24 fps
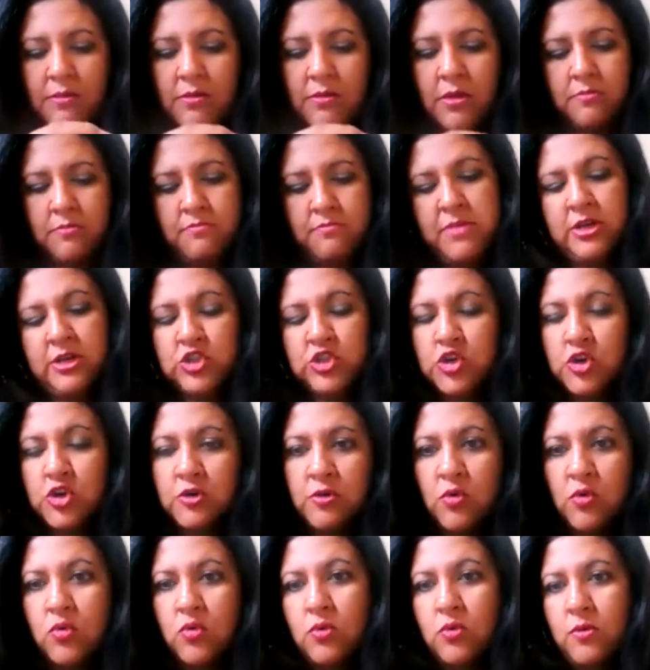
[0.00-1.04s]

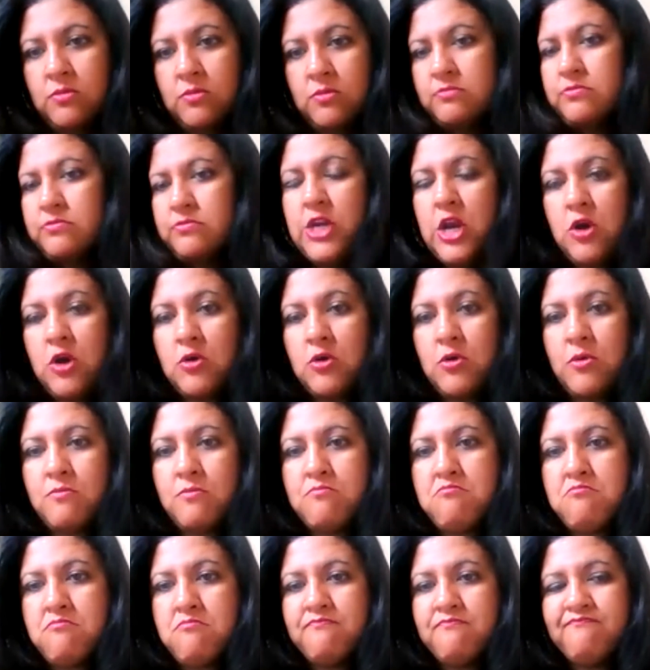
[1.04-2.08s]
miniature you
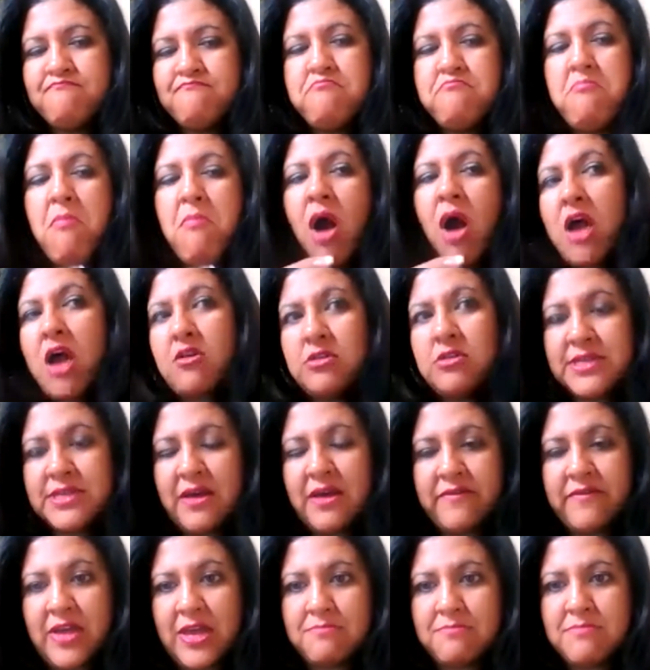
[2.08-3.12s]
know models
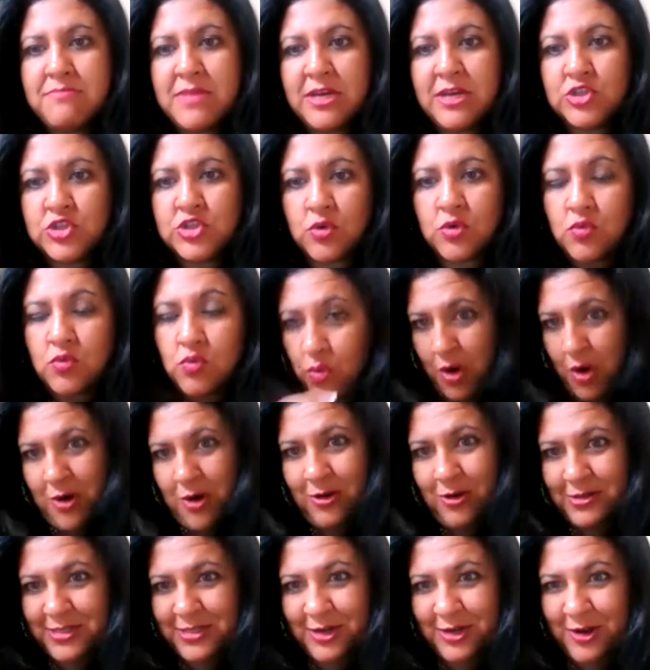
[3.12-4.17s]
of it miniature
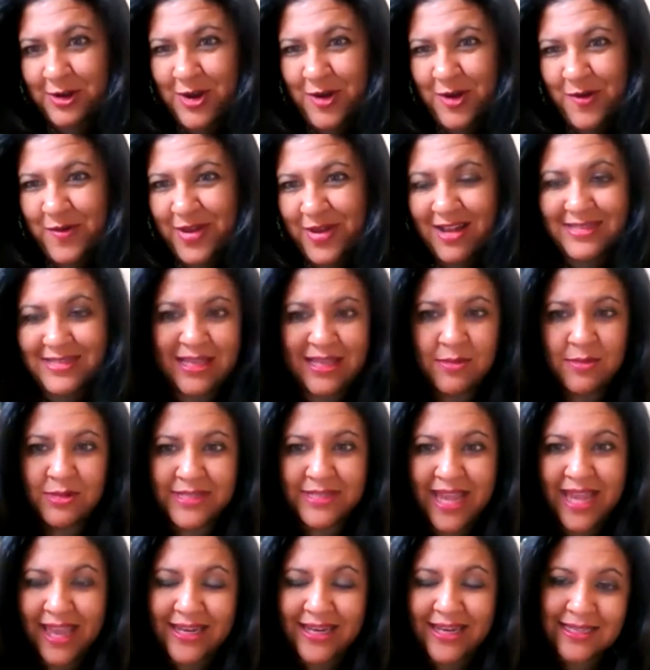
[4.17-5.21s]
worlds that are going on
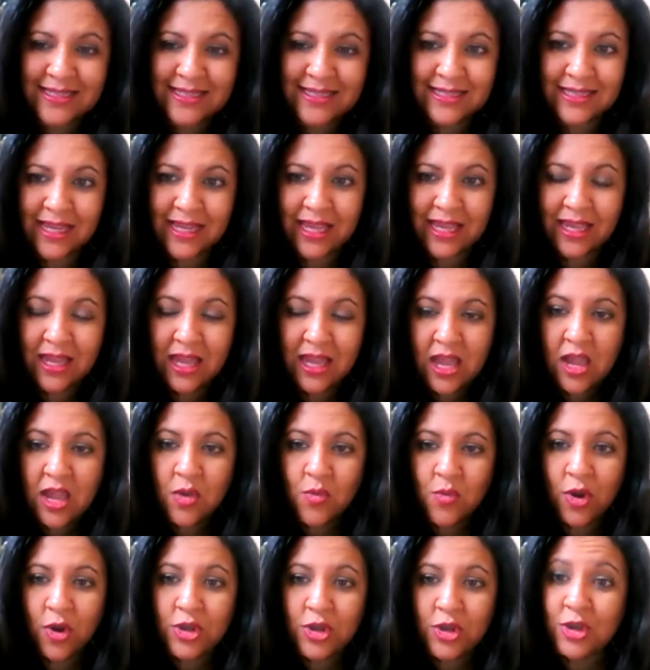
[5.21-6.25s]
simultaneously
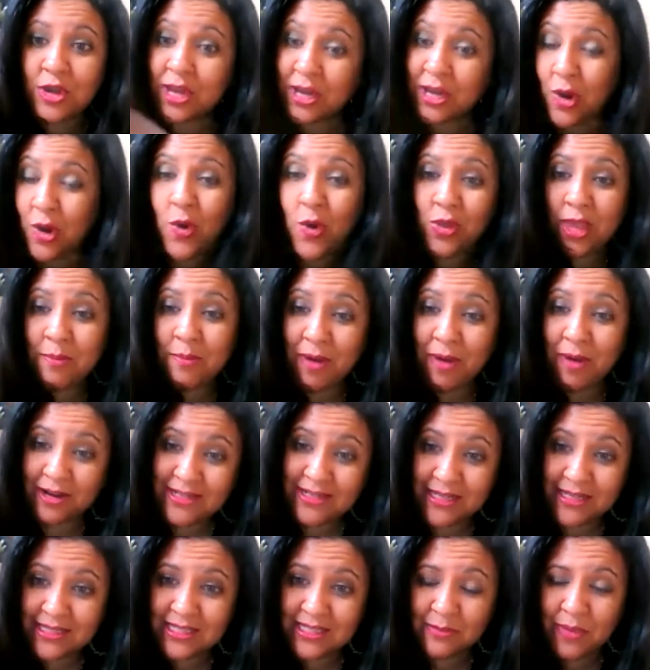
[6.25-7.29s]
where you can only
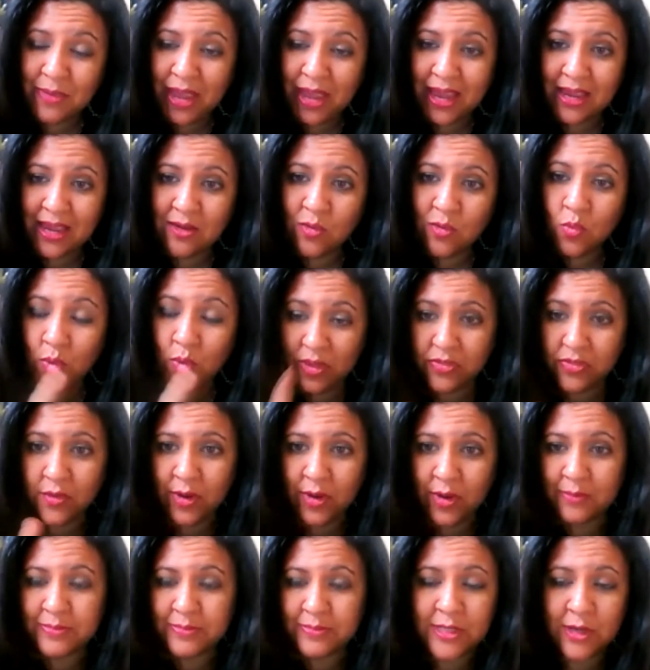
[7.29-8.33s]
participate with
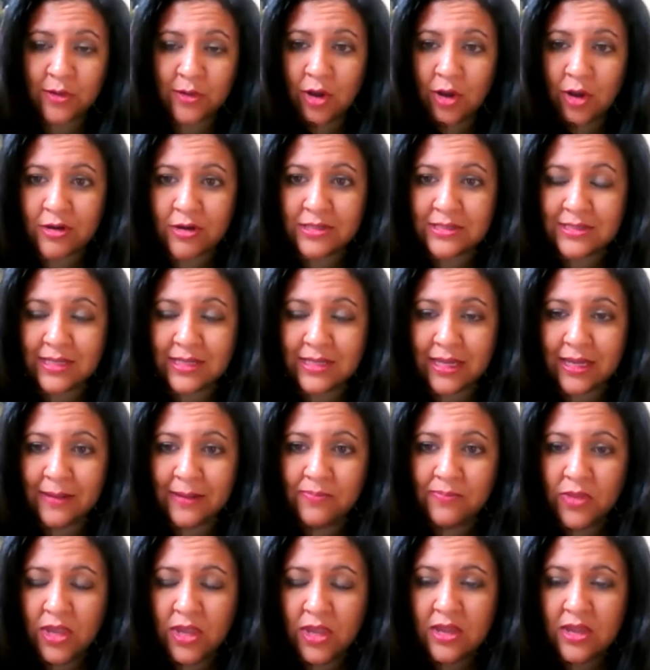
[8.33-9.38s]
cryptocurrency
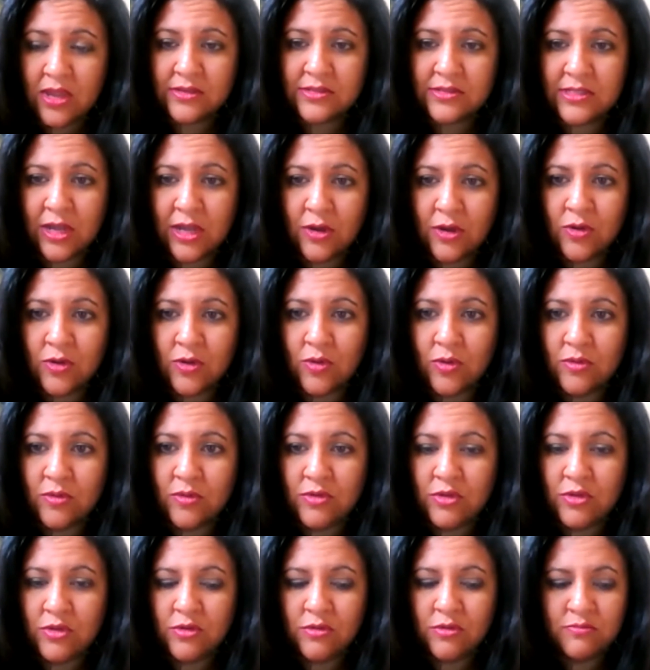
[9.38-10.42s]
so
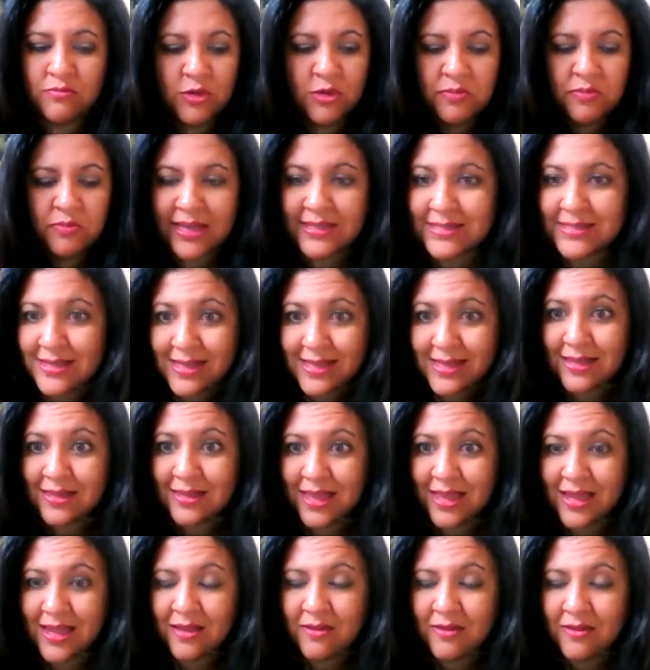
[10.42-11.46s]
you you basically
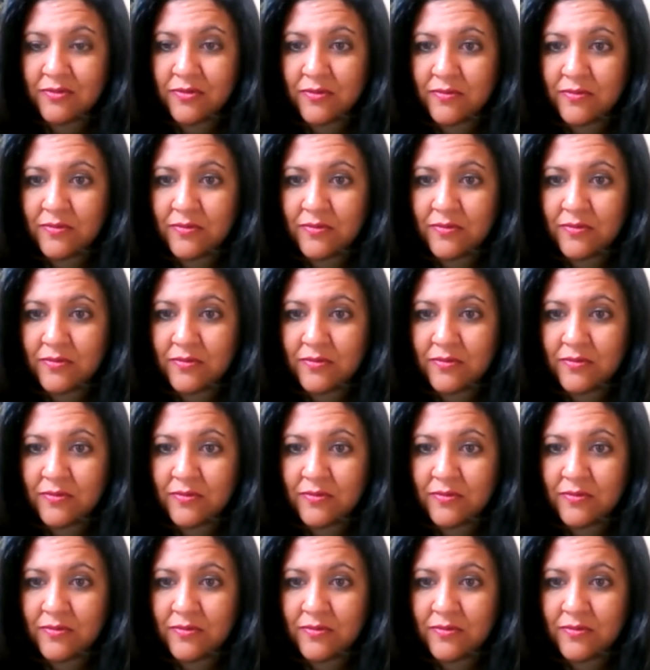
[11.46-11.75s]
live